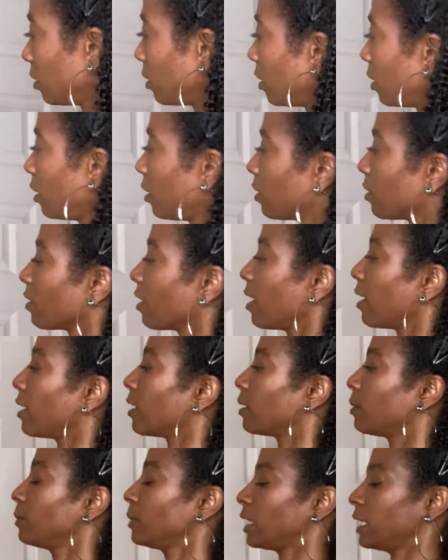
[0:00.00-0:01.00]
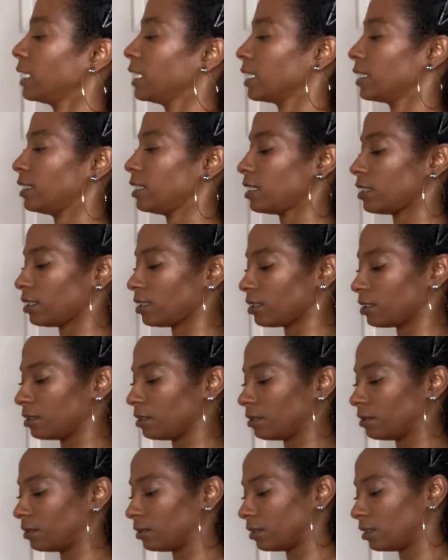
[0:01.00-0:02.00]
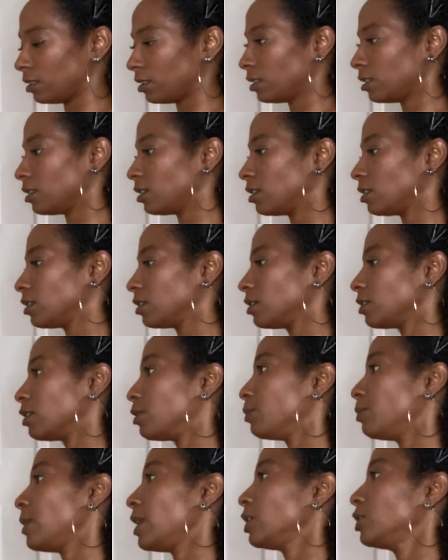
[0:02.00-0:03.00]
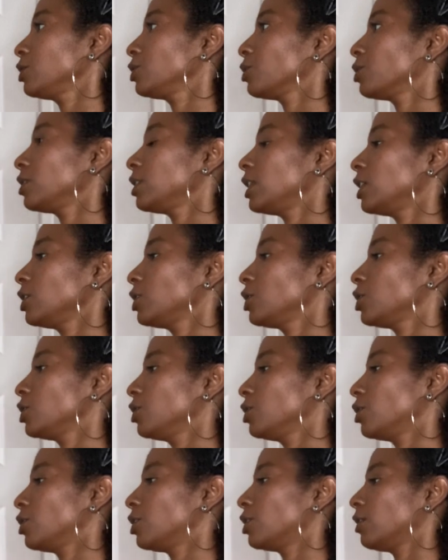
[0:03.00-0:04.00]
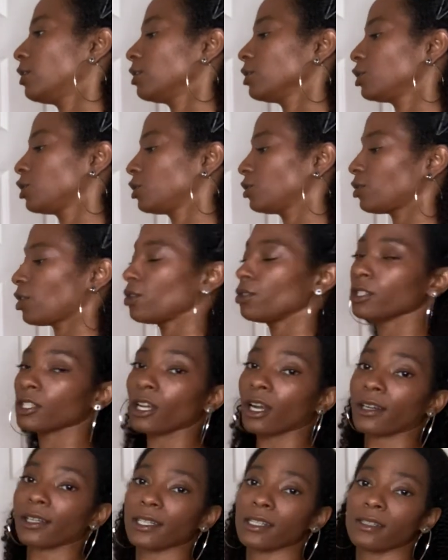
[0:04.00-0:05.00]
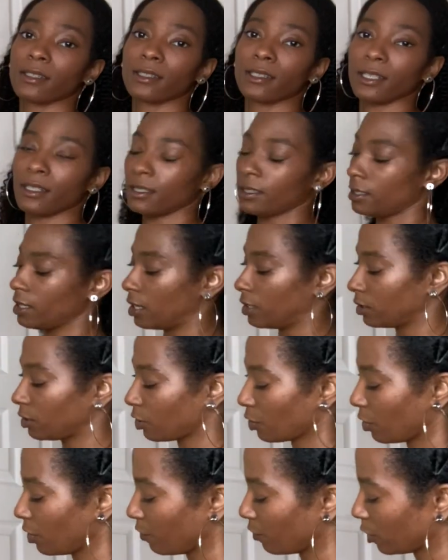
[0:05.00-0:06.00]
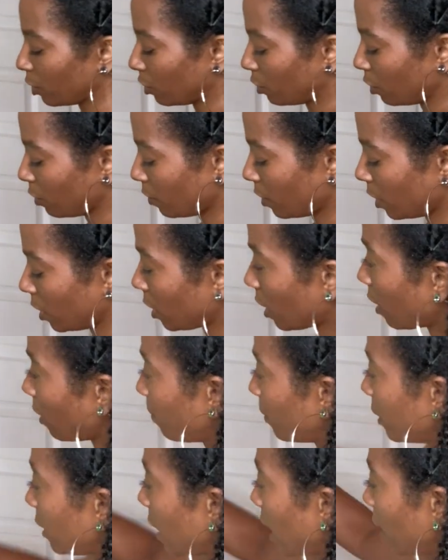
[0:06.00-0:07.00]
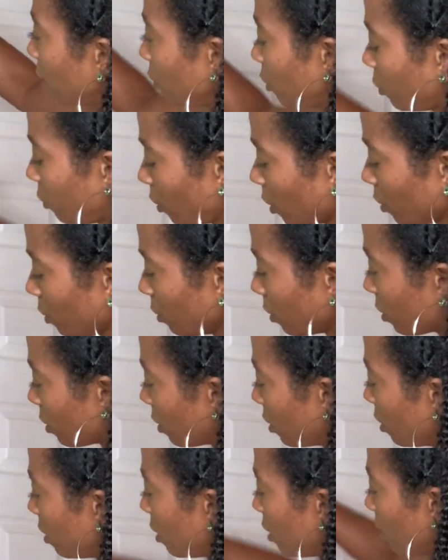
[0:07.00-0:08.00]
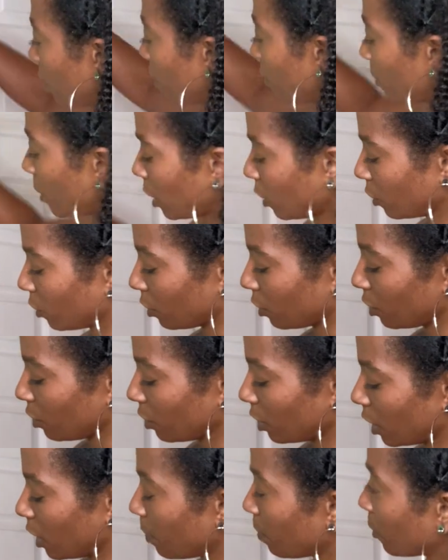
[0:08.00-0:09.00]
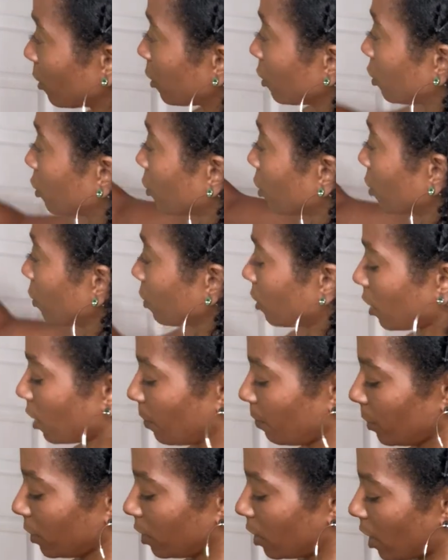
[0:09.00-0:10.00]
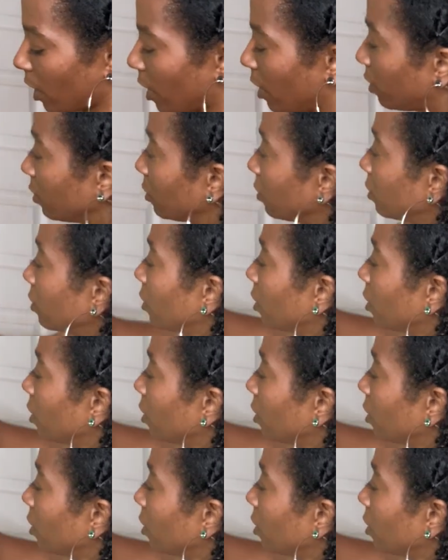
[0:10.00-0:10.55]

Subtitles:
All right, I'm liking this. And make sure that your strokes are consistent. So if you're doing up and down strokes, make sure you keep your strokes up and down.